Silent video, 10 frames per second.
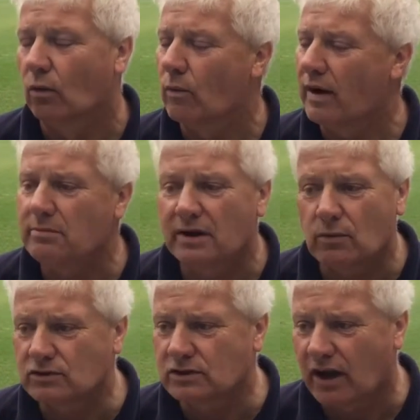Wembley
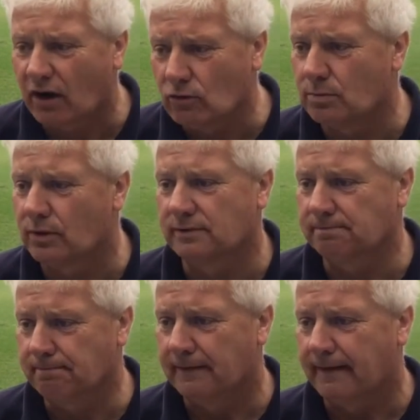wasn't open,
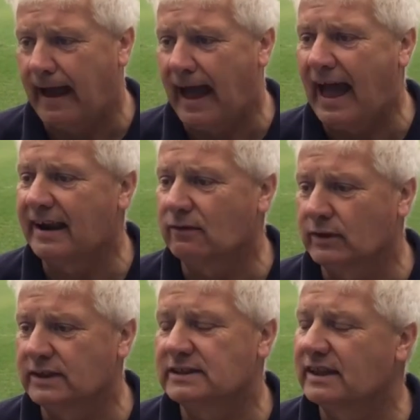and
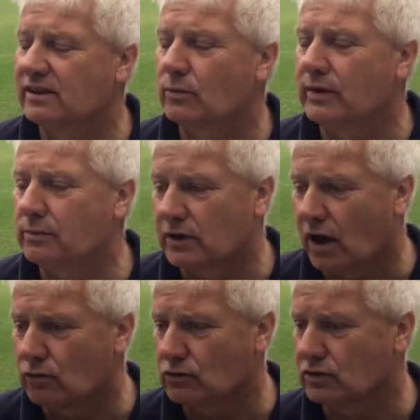we said that we would
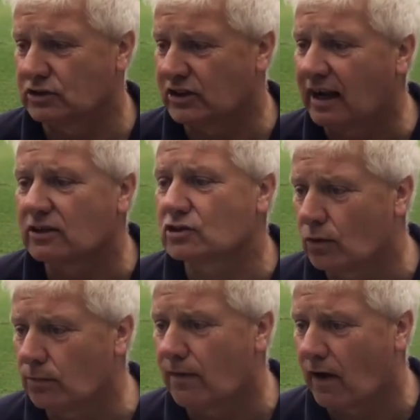host the Challenge
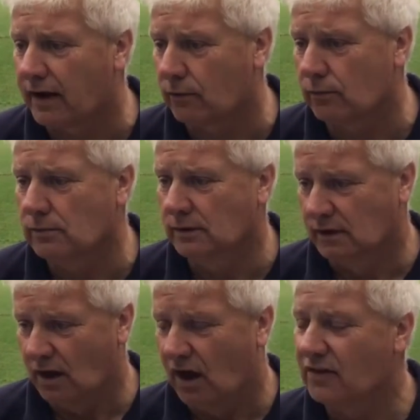Cup final
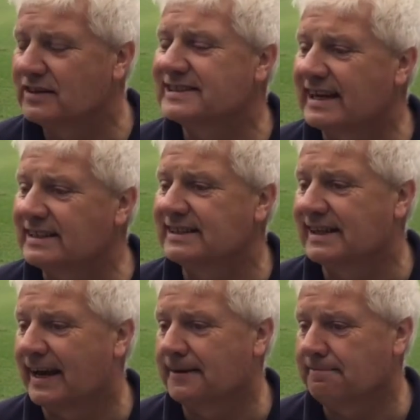on the
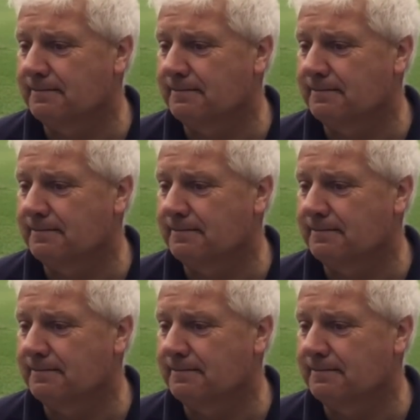Saturday,